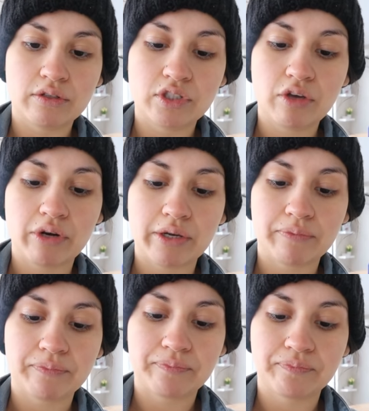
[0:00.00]
soda.
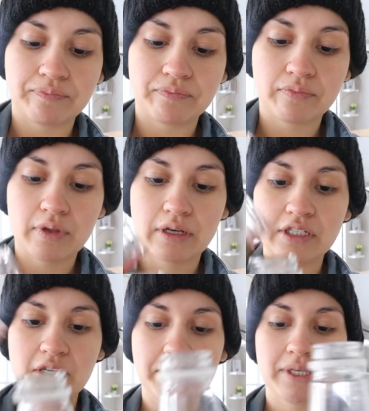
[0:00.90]
I'm
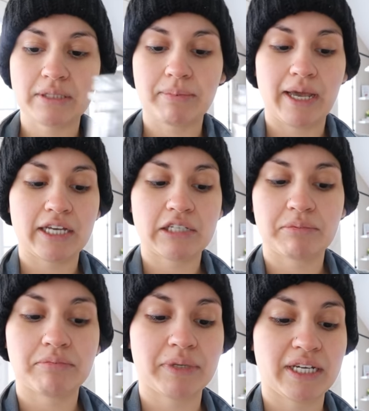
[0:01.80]
just going to put a splash
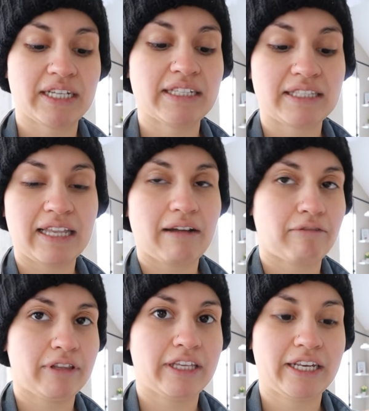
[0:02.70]
because that
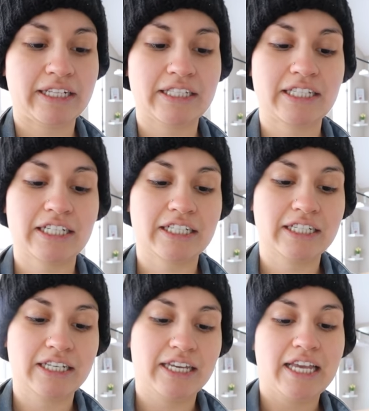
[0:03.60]
really needs to
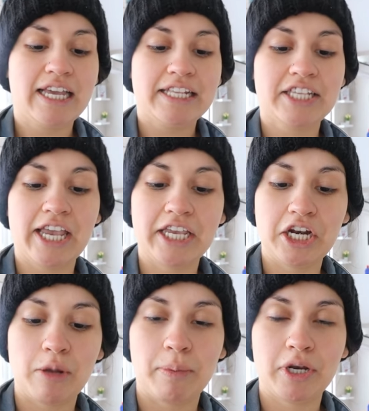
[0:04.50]
take
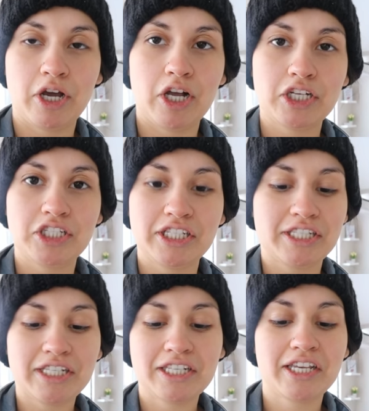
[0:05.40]
it up a notch.
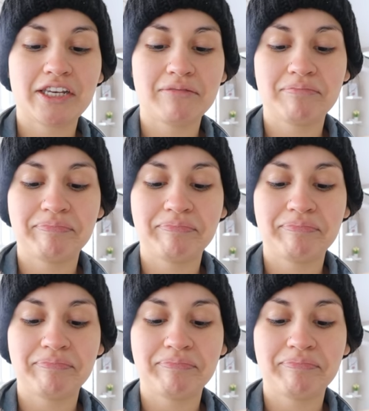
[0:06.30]
This isn't,